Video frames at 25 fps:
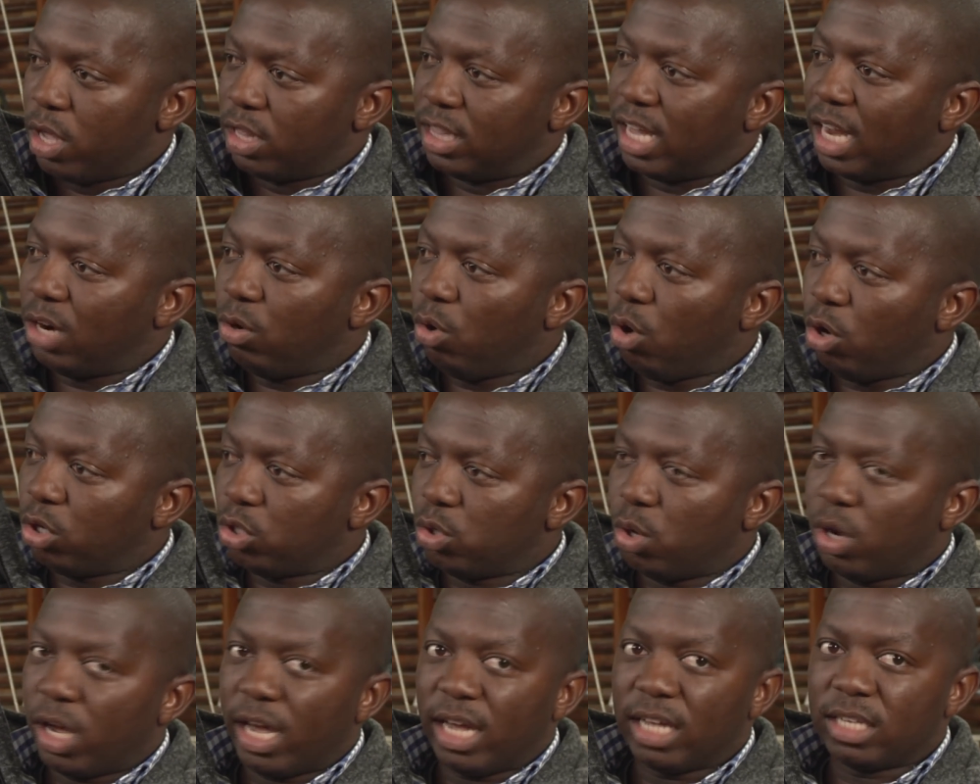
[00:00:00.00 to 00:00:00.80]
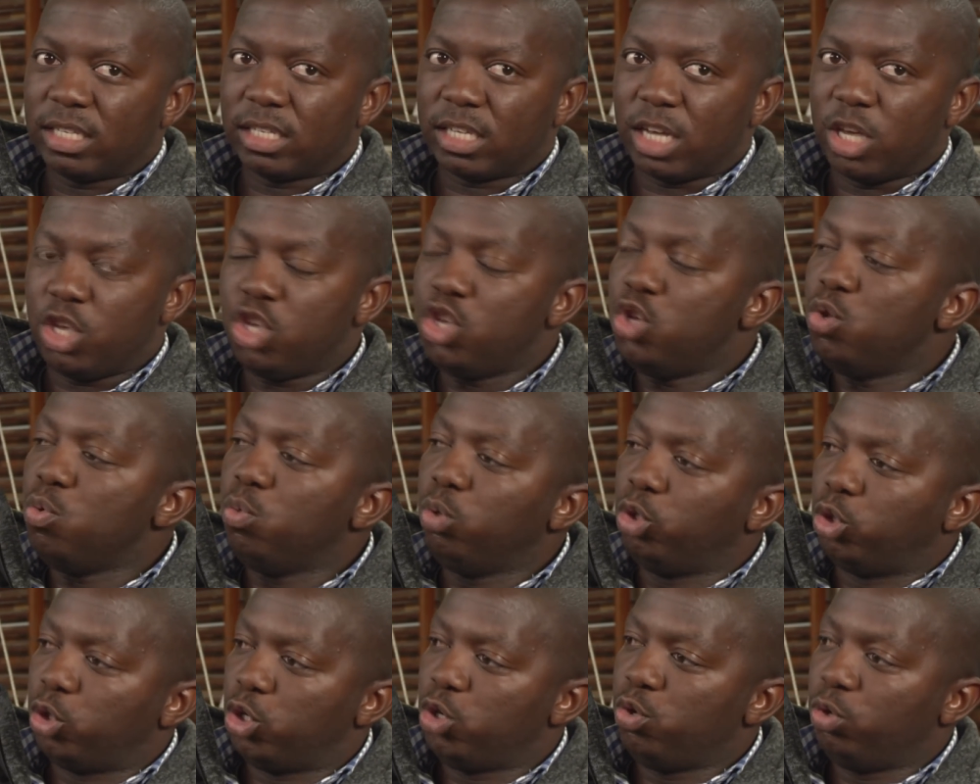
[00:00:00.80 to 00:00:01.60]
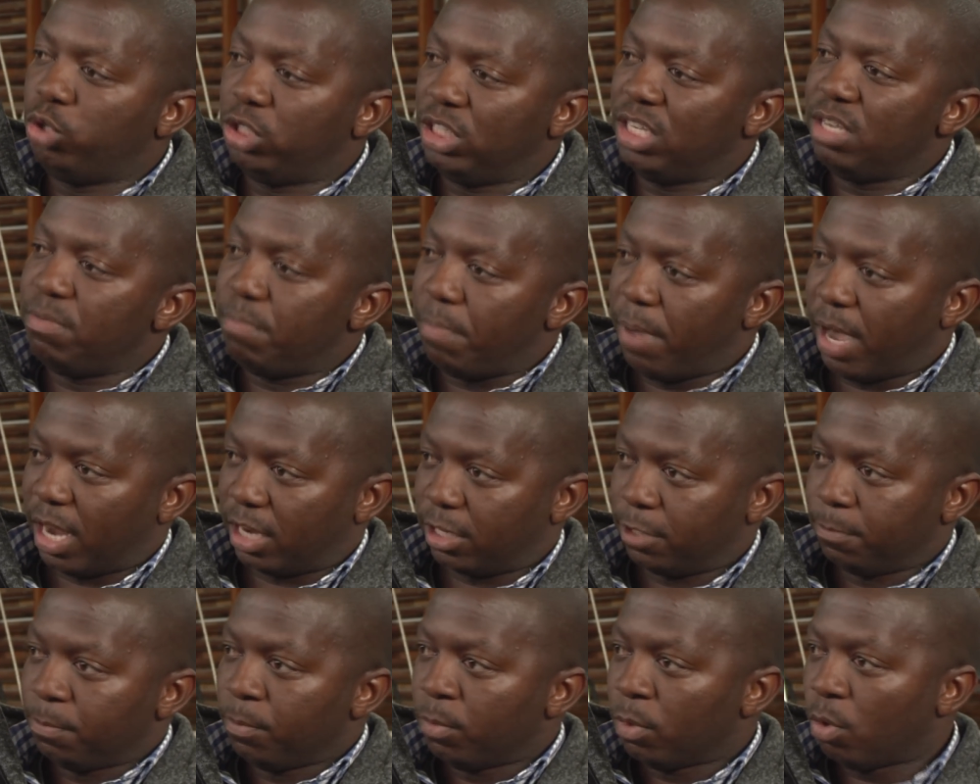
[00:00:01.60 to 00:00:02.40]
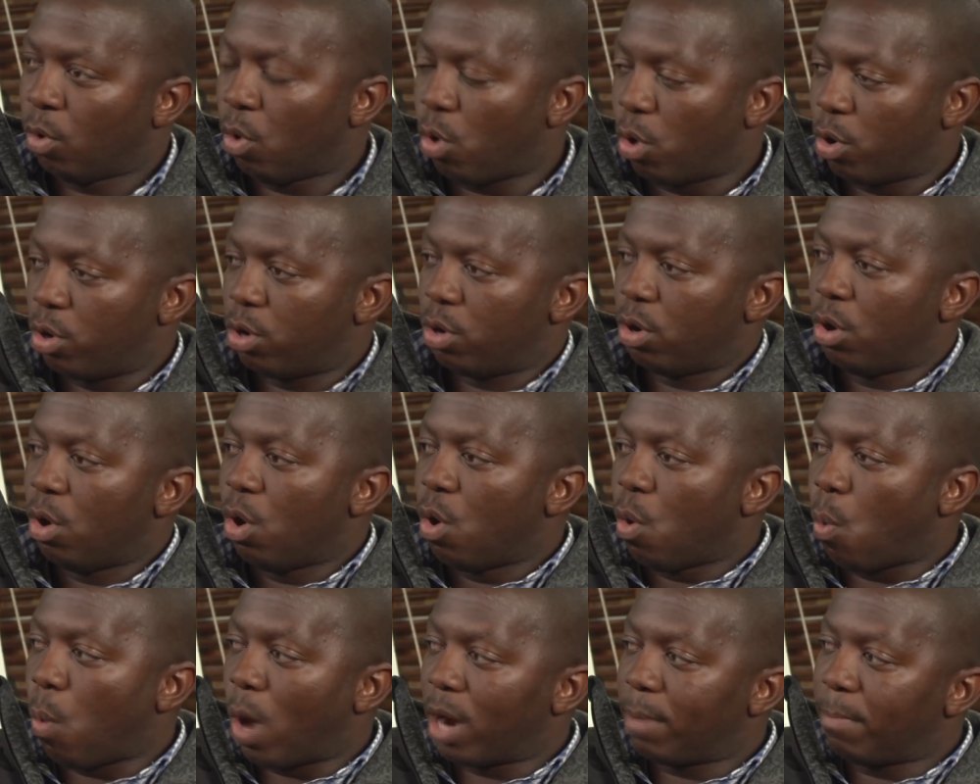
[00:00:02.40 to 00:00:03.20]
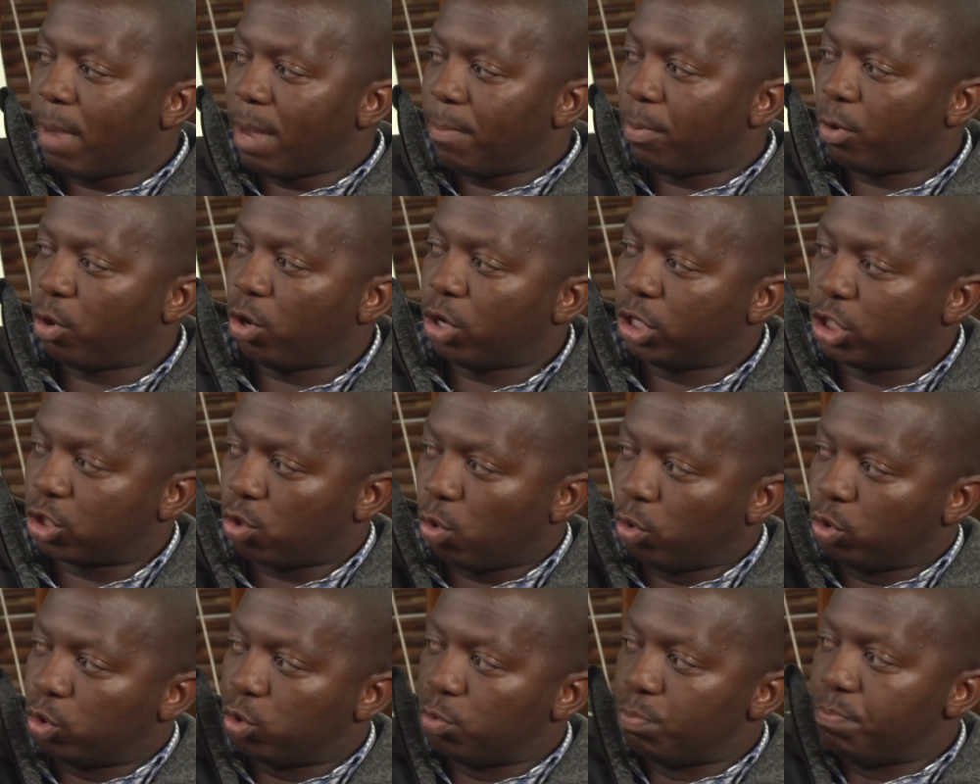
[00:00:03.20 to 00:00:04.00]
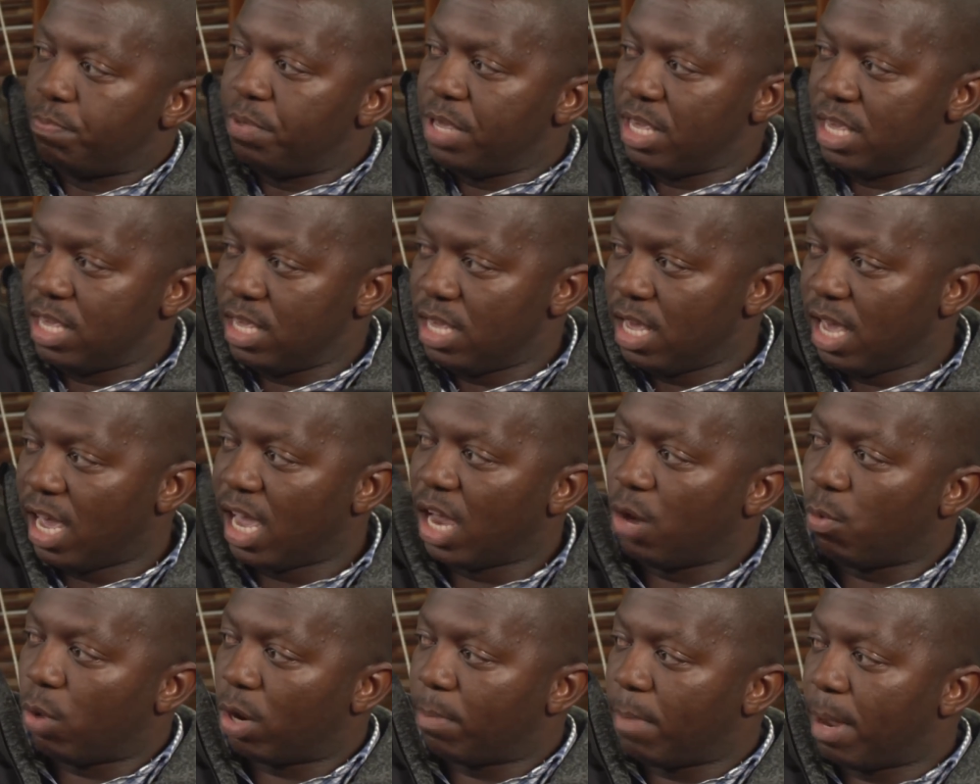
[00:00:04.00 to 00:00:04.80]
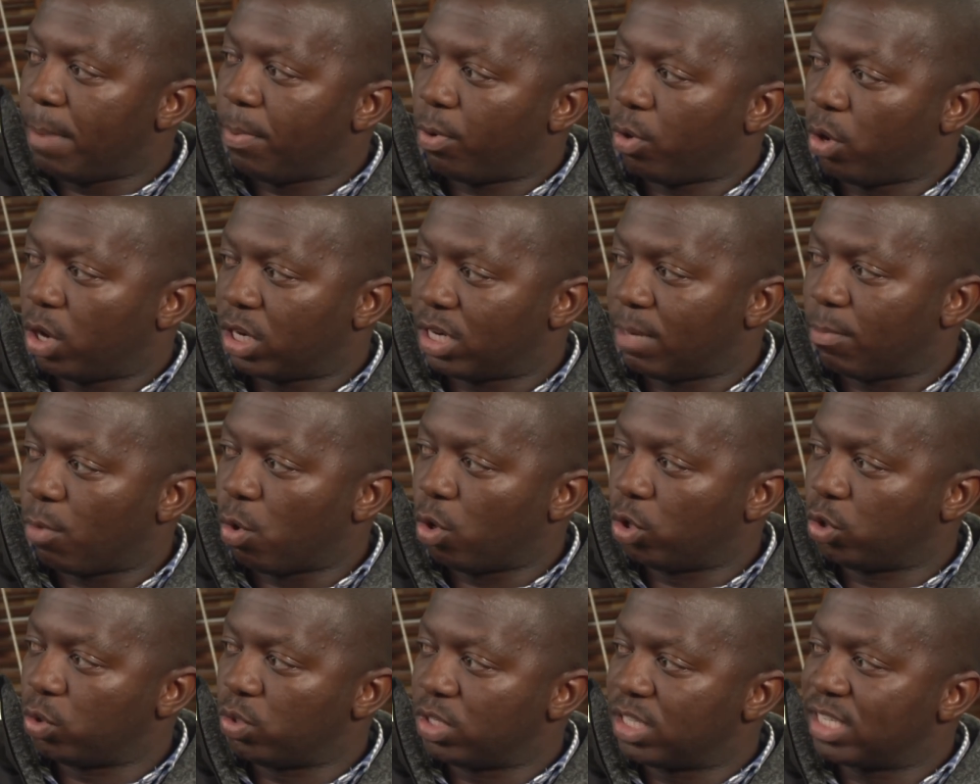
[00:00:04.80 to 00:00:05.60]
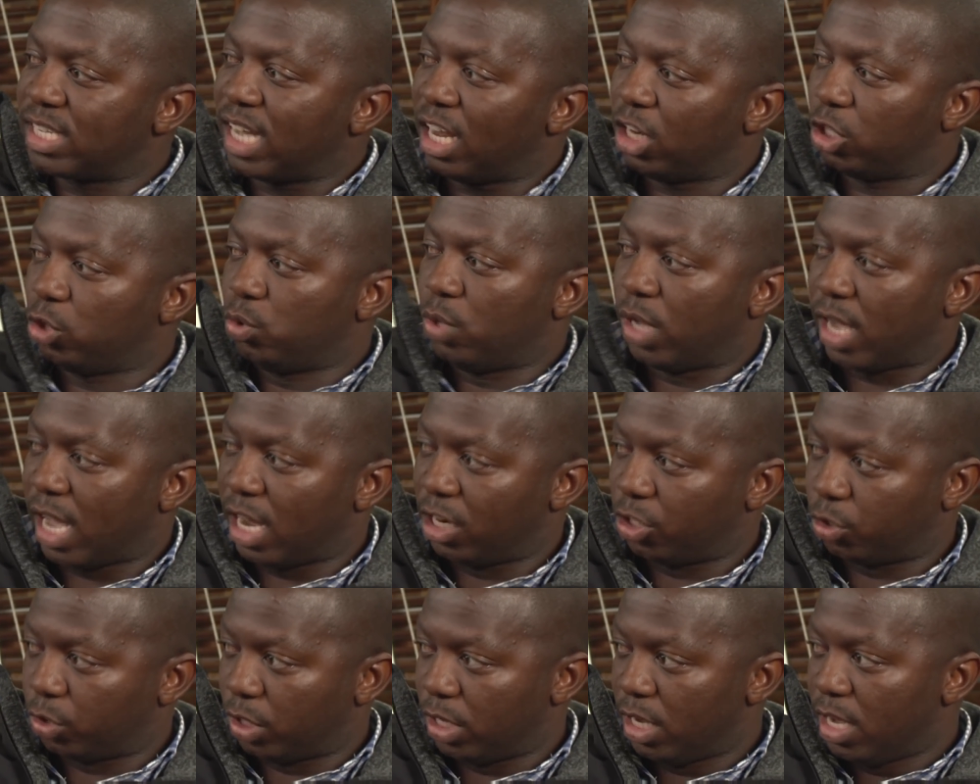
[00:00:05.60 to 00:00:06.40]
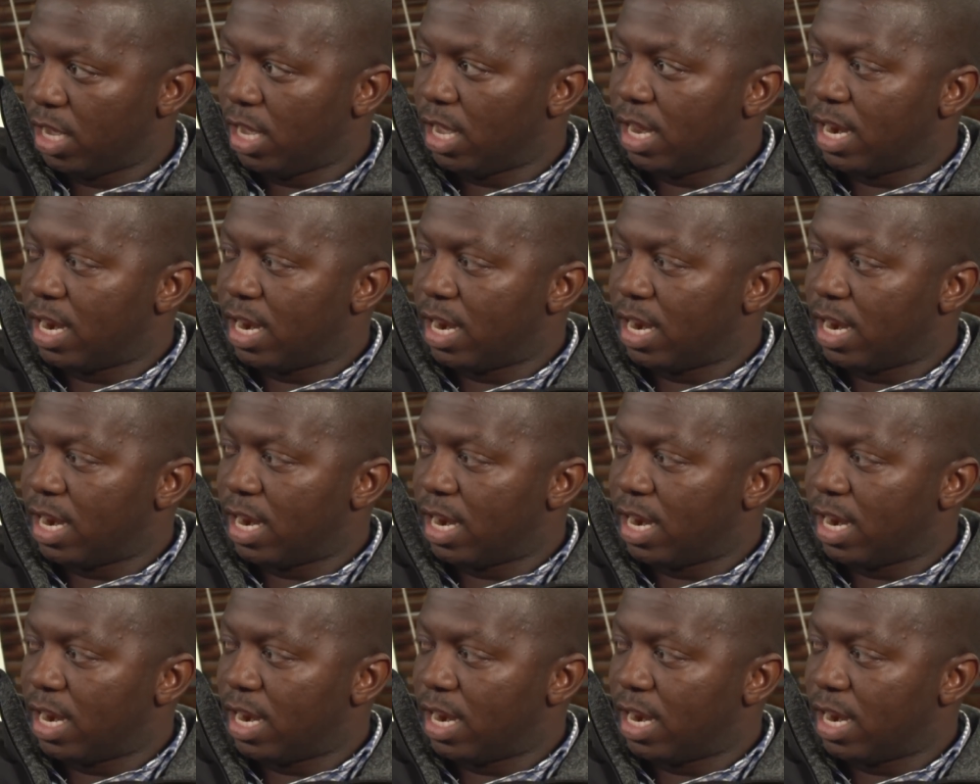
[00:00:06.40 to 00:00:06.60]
That also has a huge, huge impact on what my product is going to be and what my product I'm going to sell to the country.